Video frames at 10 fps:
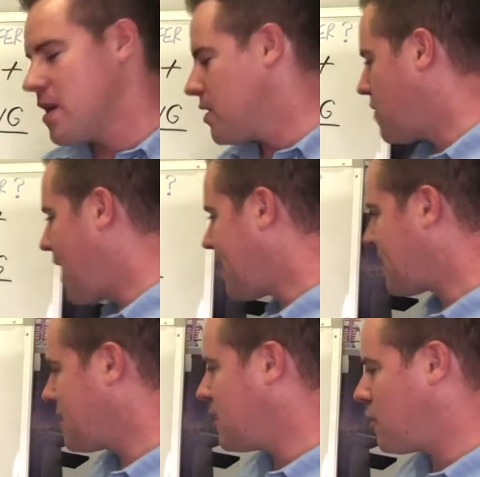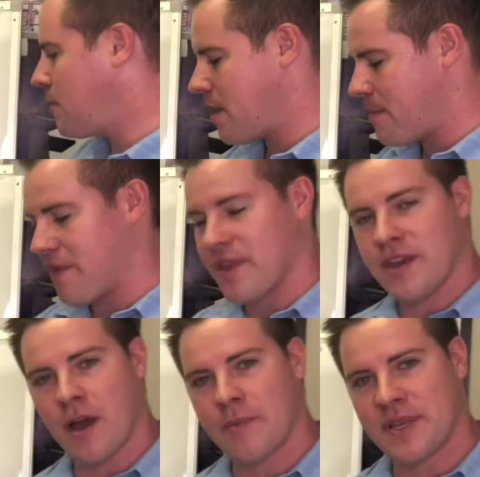So that's a little bit about the
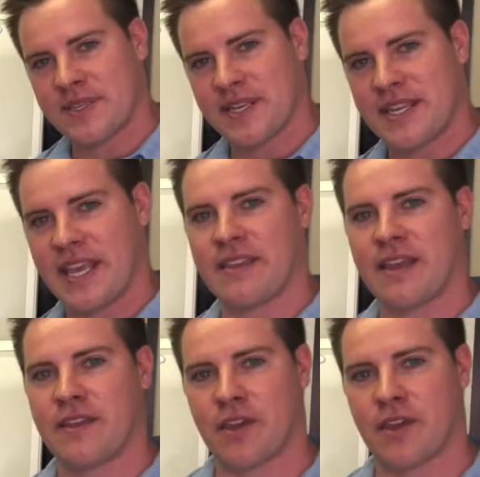numbness and tingling,